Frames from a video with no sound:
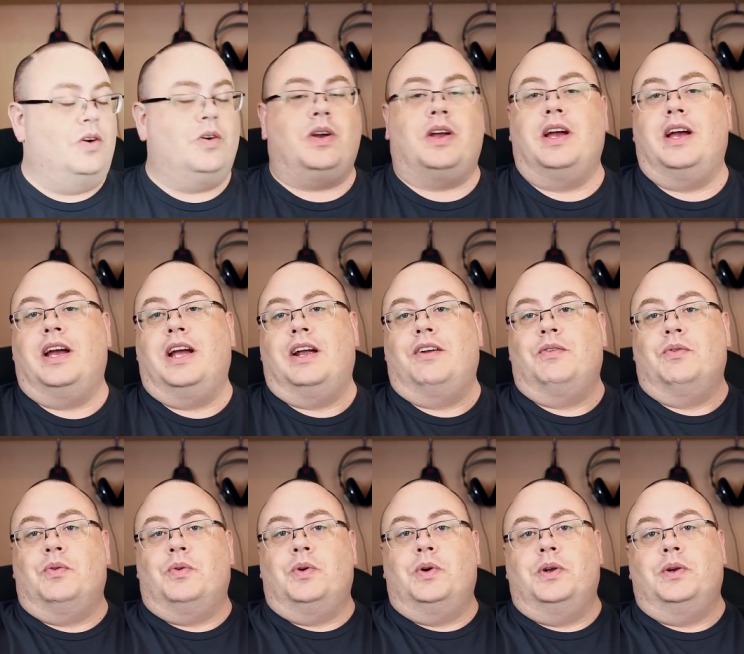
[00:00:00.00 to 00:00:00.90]
Okay
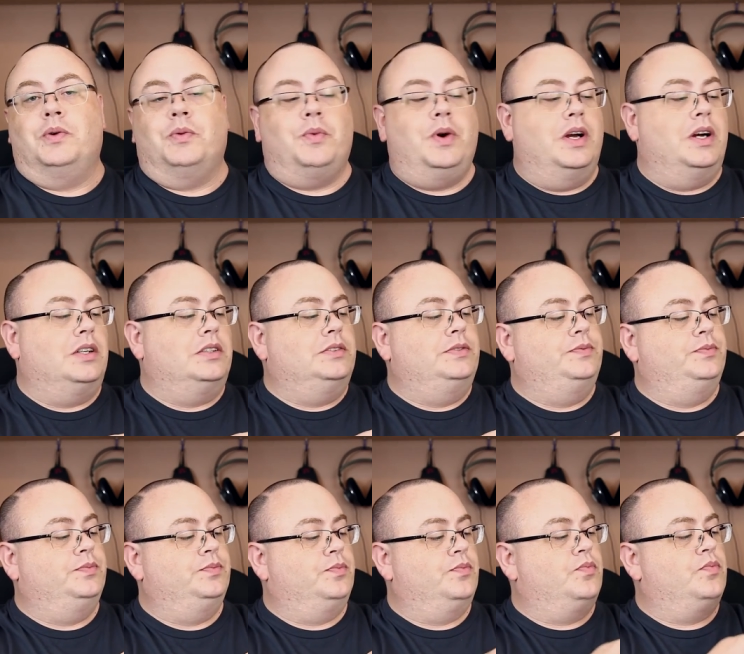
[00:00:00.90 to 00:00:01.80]
everyone, well,
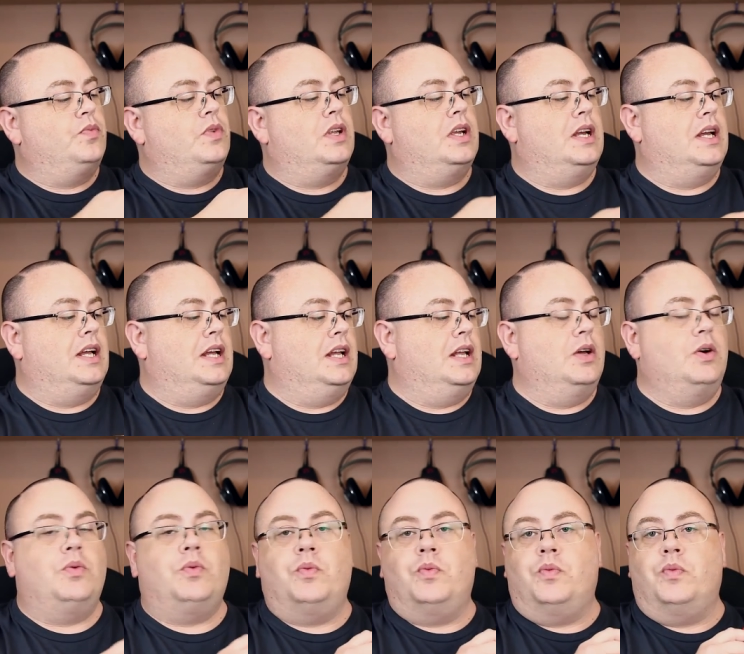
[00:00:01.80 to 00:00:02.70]

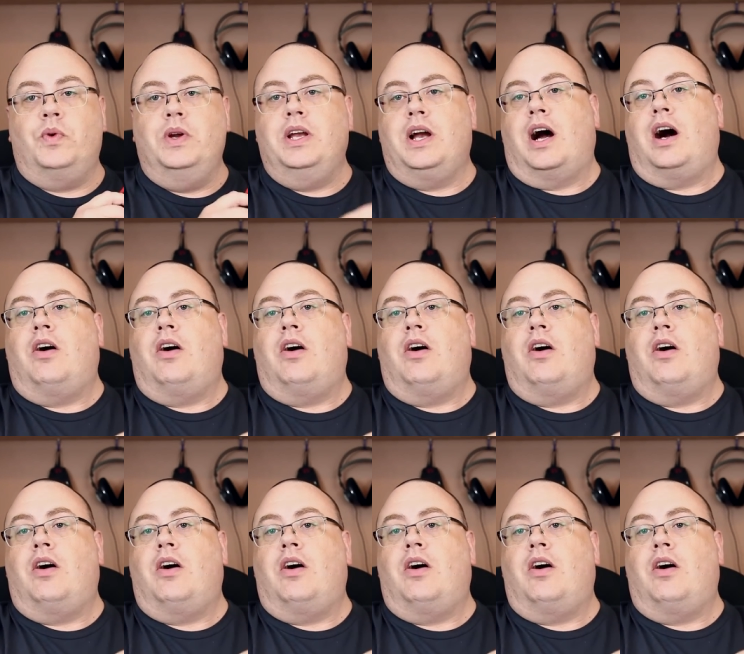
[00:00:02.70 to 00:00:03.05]
we